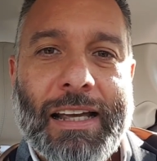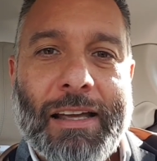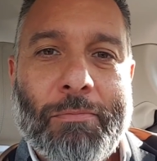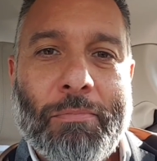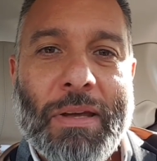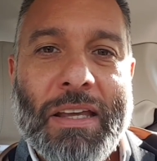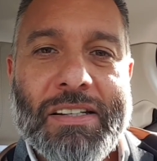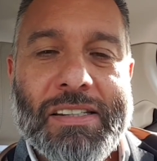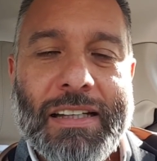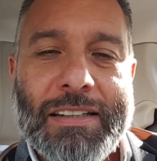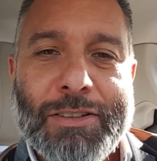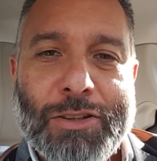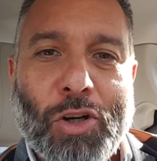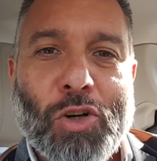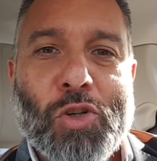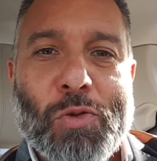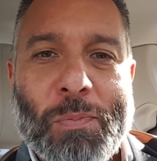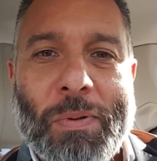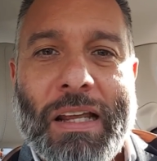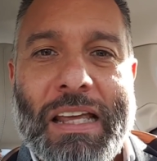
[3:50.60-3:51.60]
means that
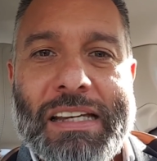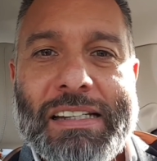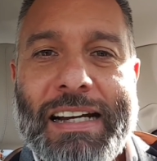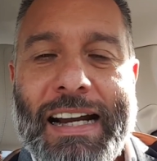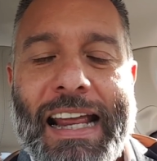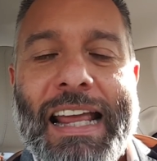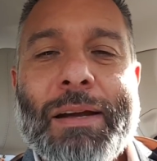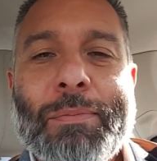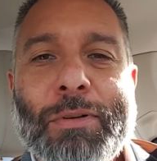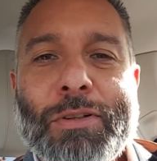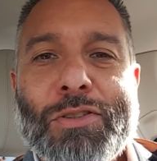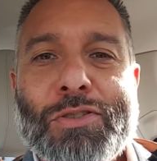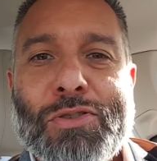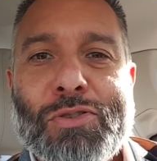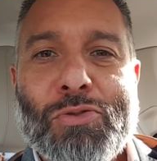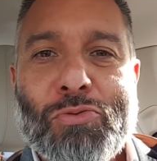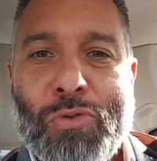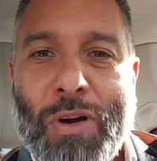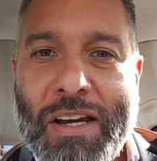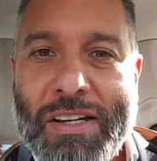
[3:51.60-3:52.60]
those players are able
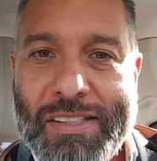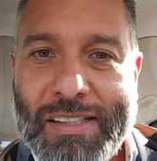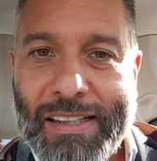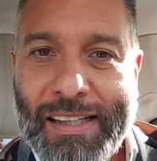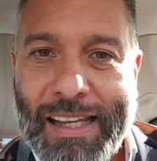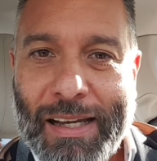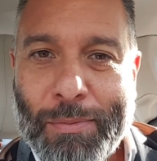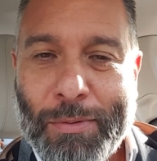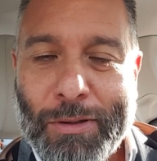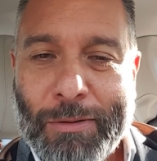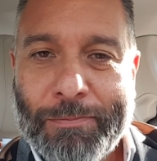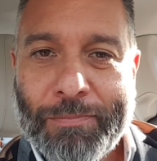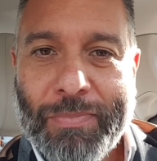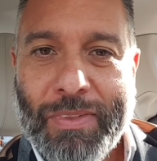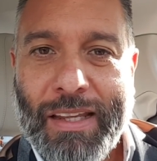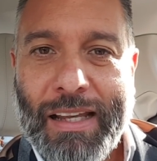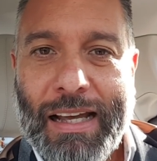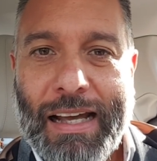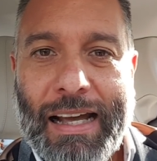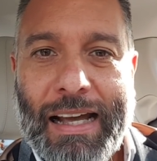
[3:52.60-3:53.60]
to raise the level
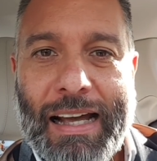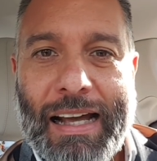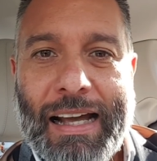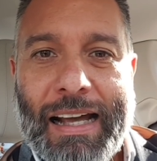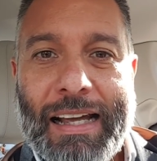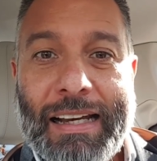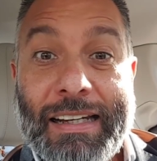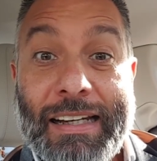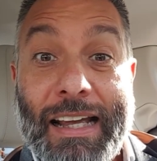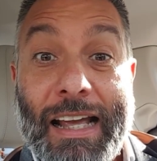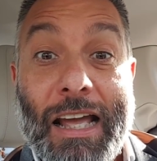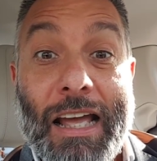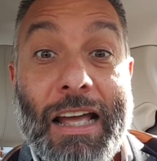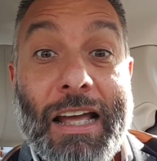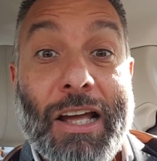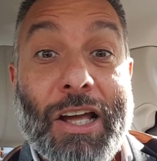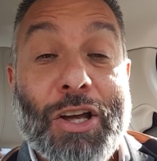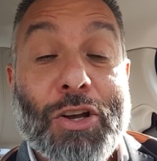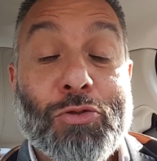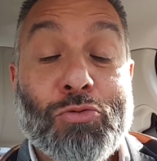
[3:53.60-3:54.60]
and
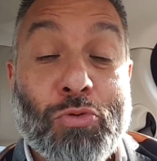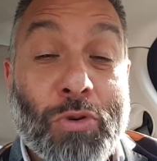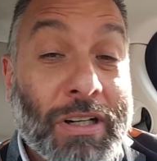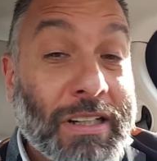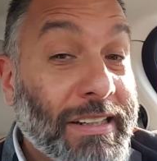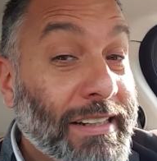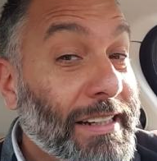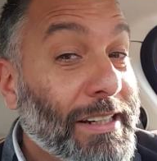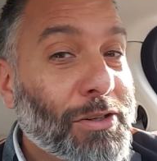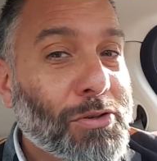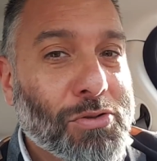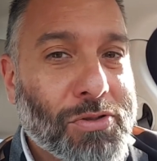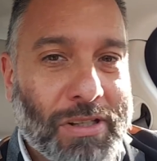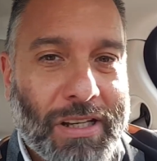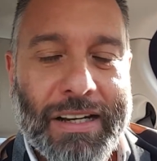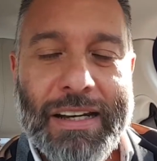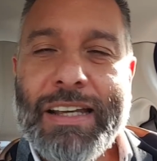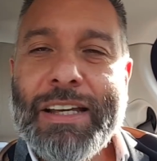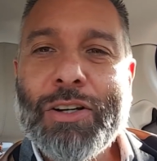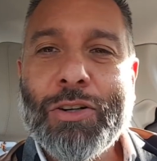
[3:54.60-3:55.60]
reduce
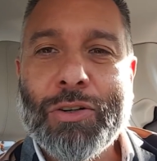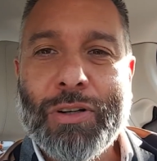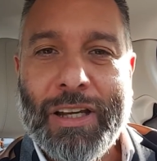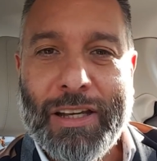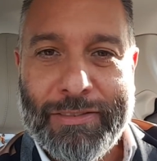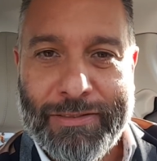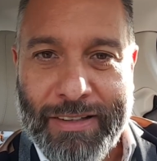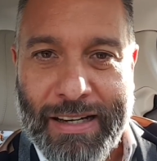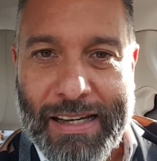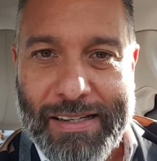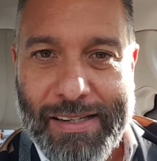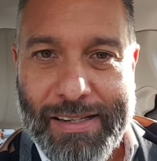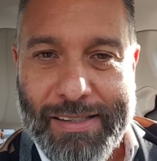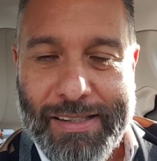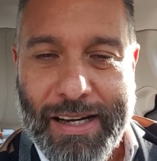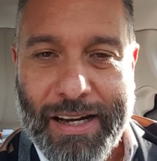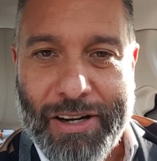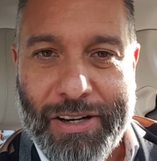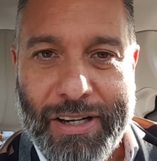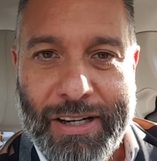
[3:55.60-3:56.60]
their ego if
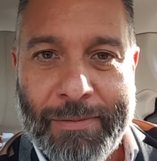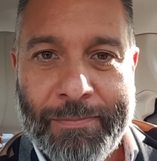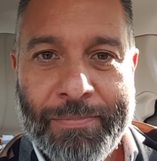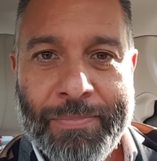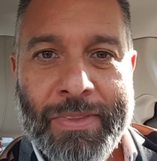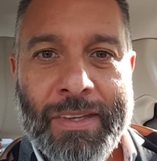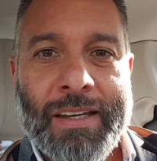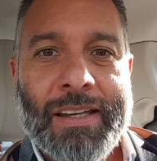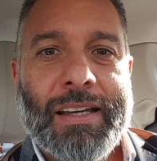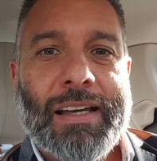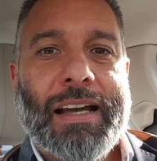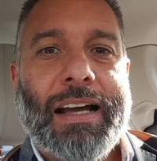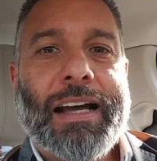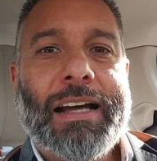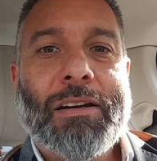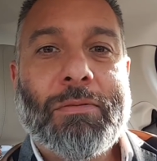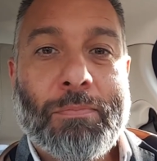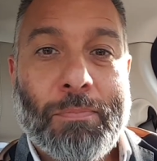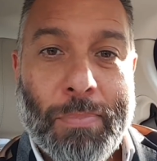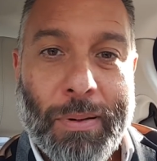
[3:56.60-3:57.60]
necessary,
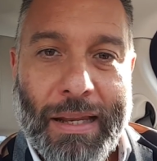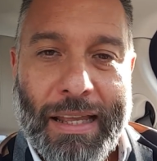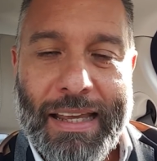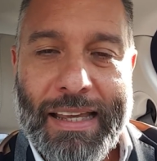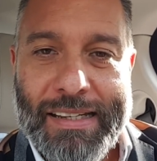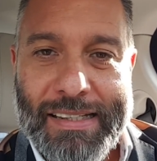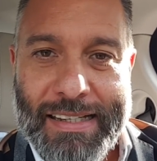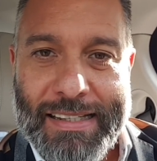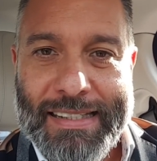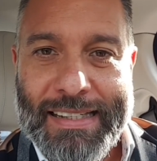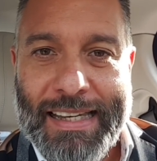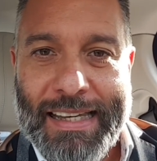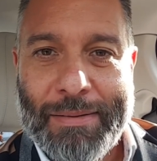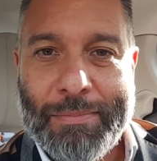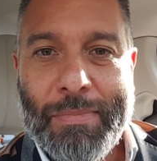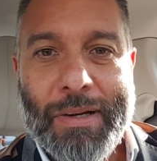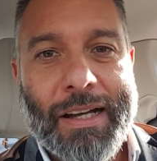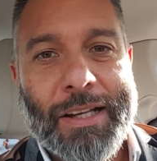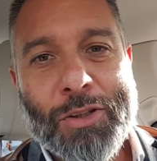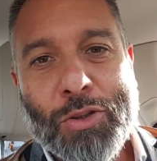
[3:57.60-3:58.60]
and play as a
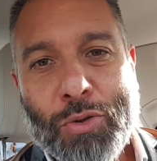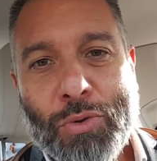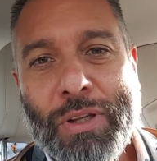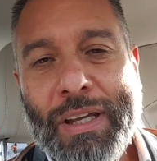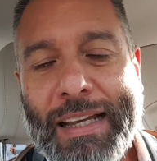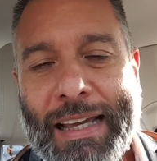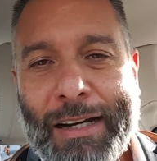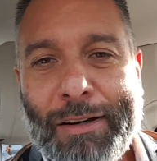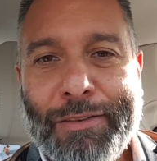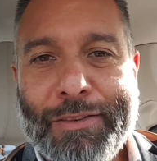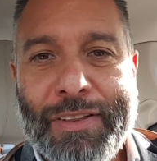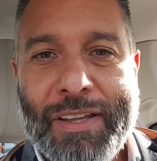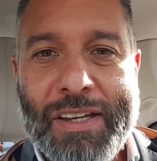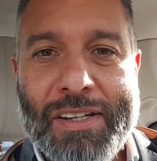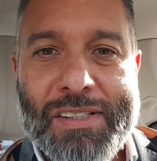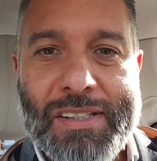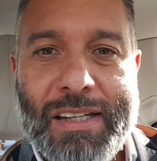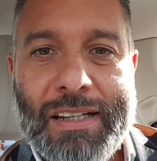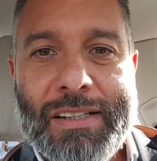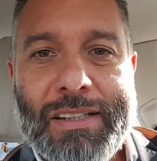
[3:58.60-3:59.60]
team and do the kind of
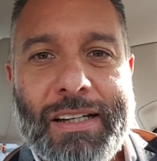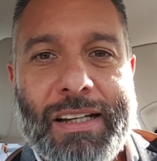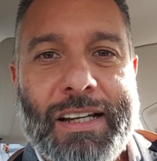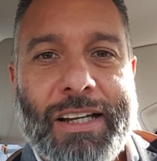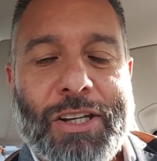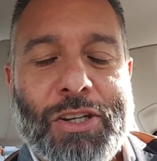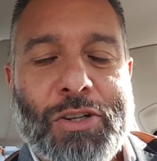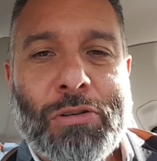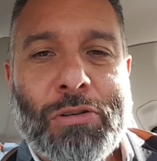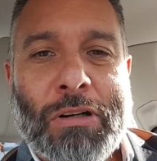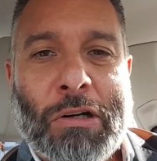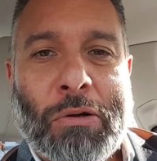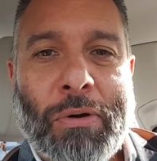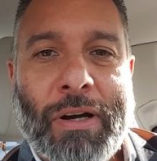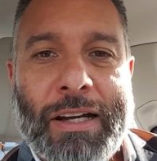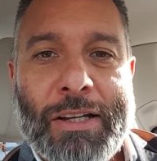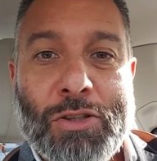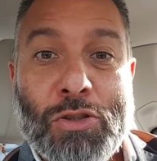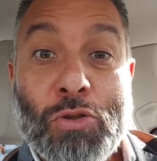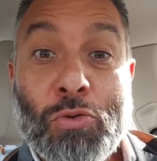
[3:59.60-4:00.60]
things that
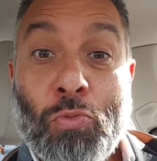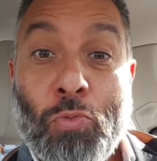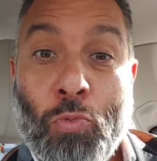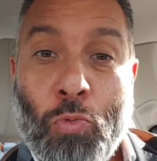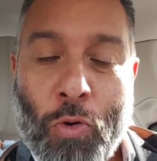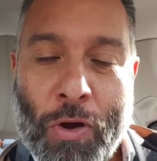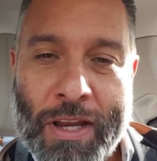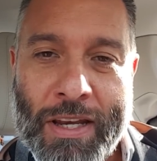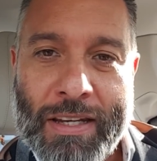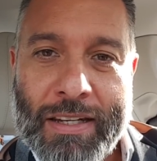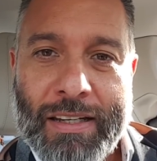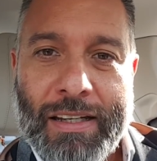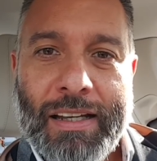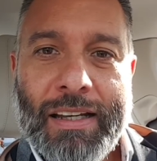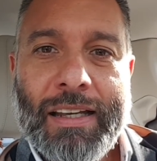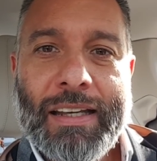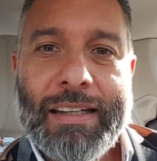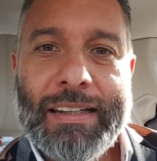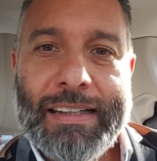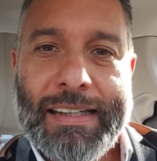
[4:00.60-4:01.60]
required to win
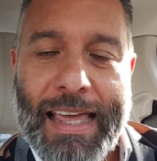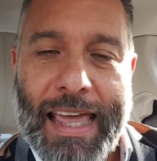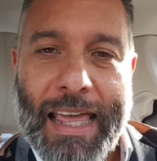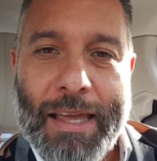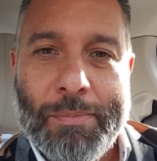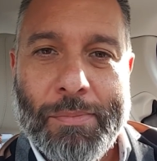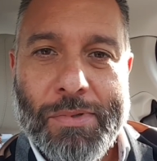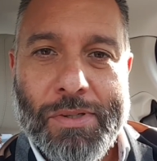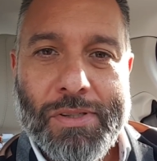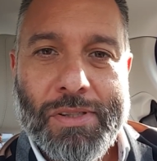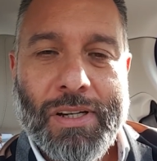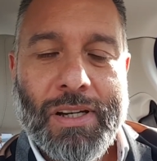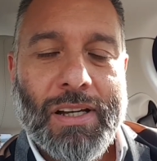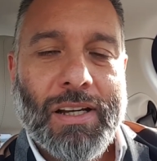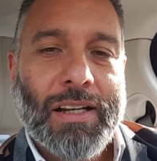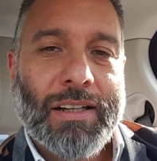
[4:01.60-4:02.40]
games.